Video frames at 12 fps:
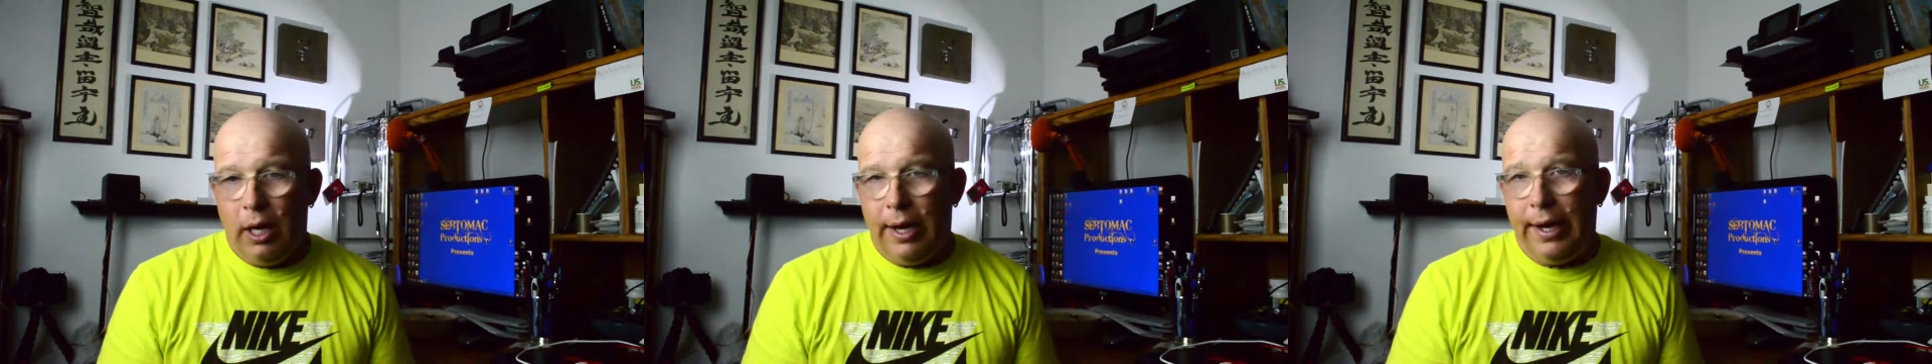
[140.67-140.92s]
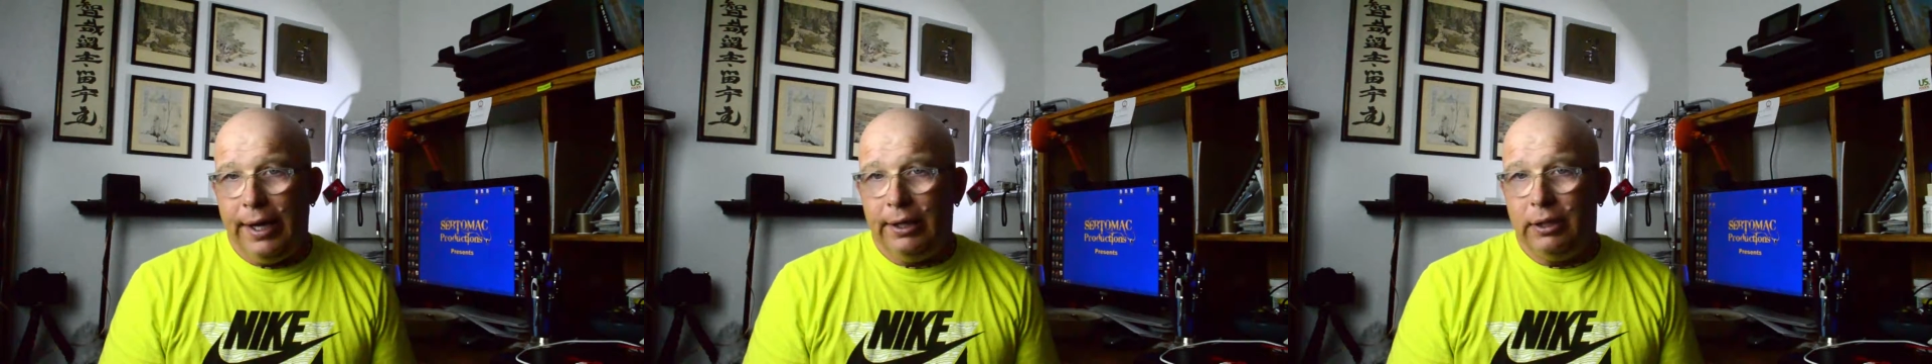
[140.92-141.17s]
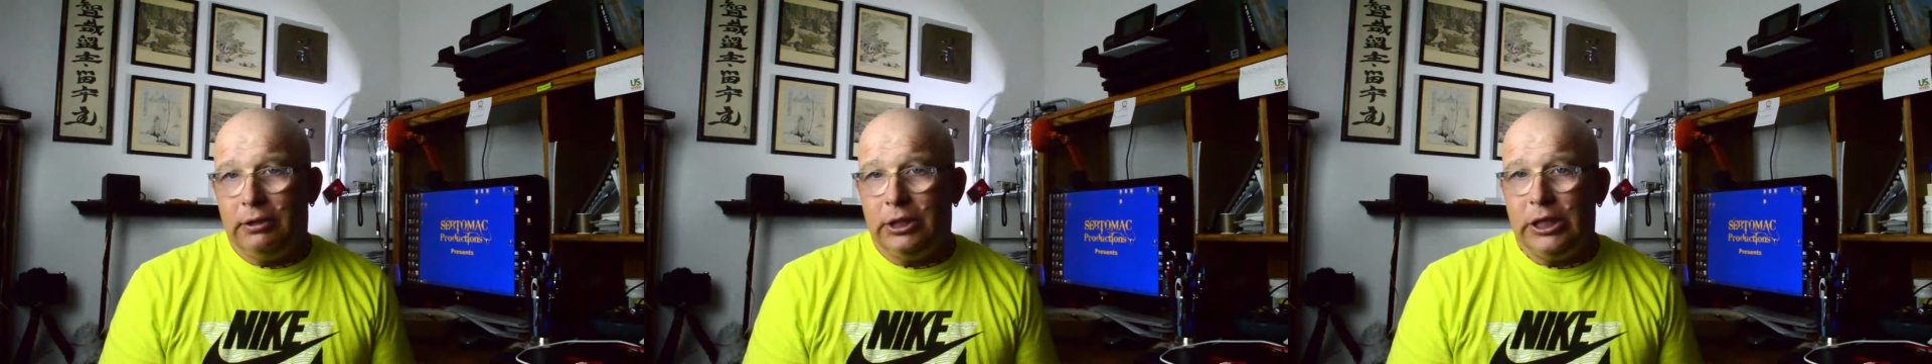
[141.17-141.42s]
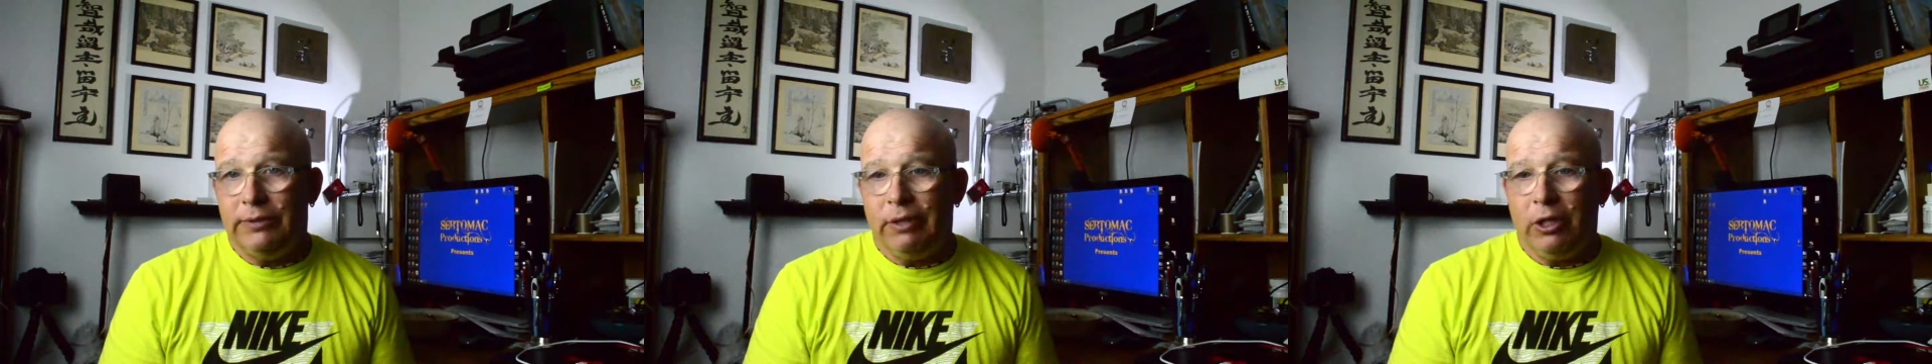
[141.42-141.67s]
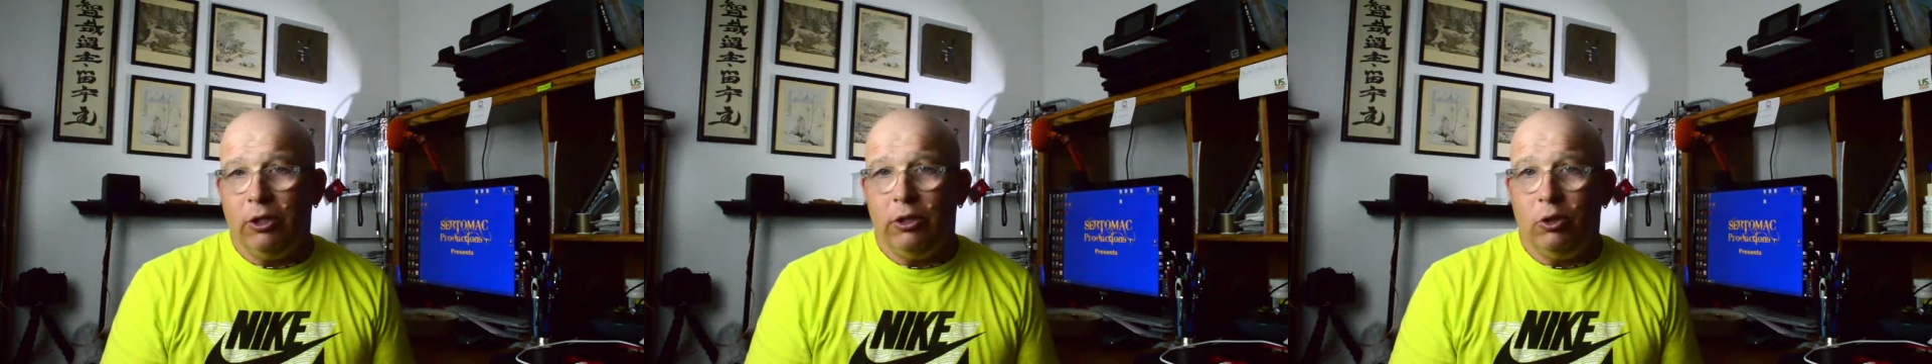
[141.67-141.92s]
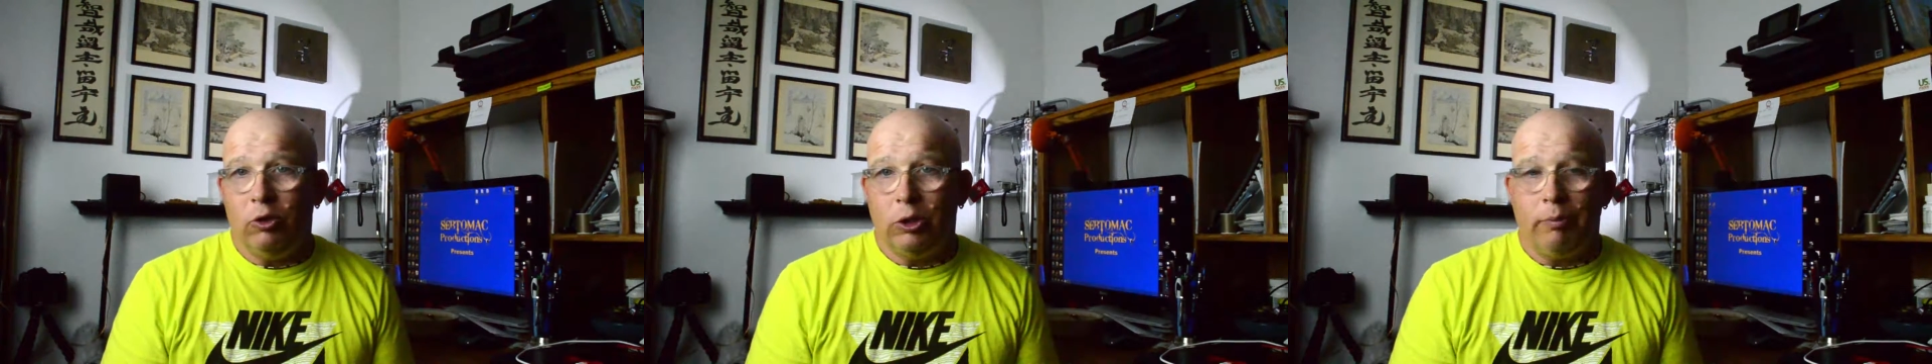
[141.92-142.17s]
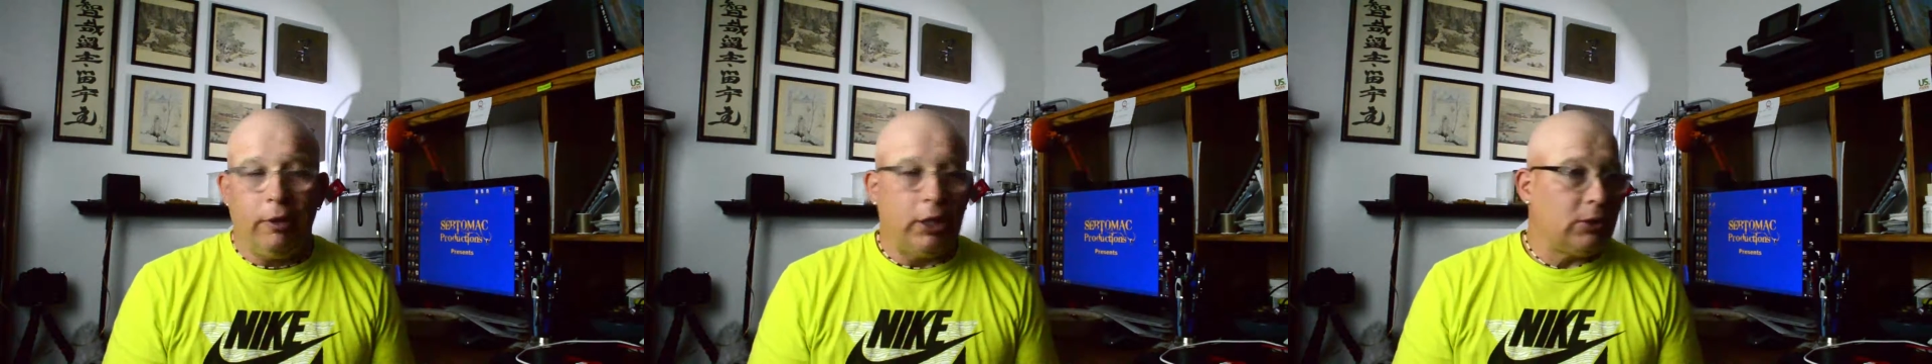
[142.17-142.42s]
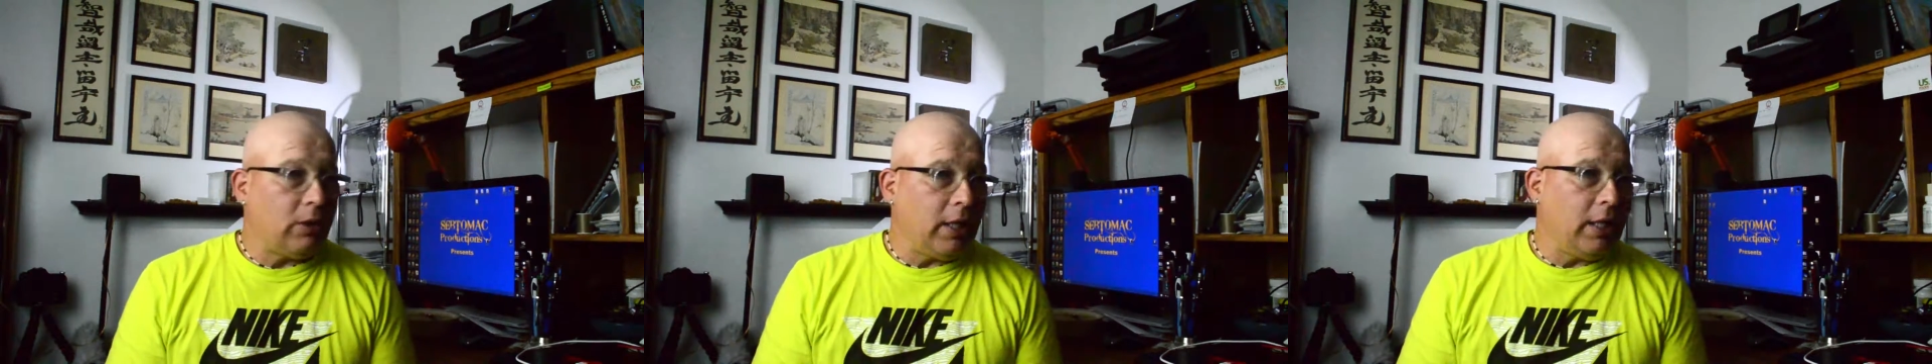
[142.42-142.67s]
and see if they couldn't do something.
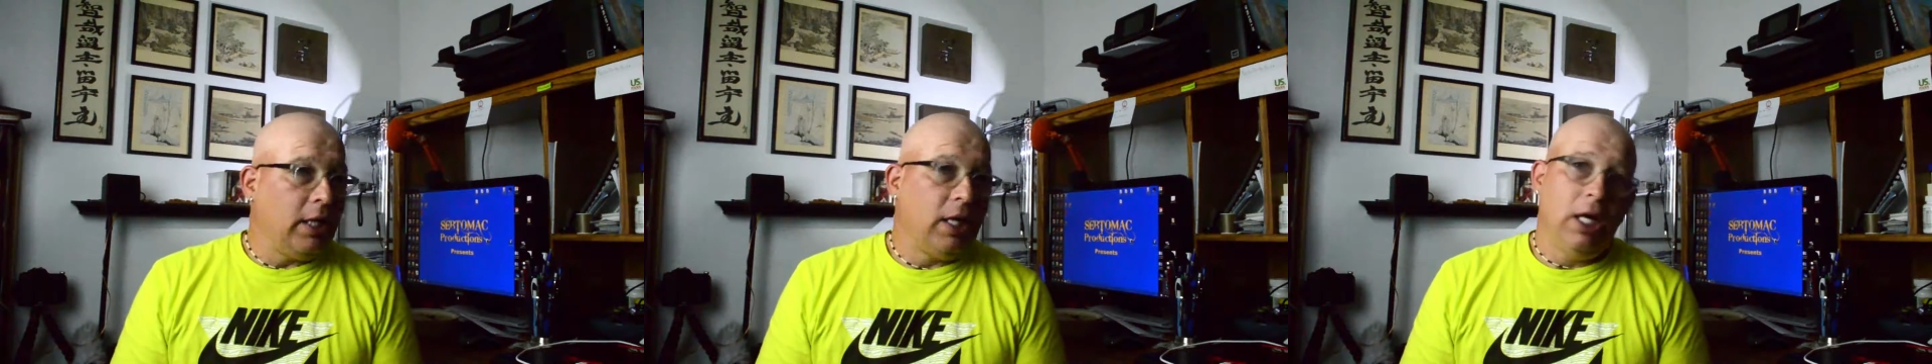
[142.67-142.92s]
So I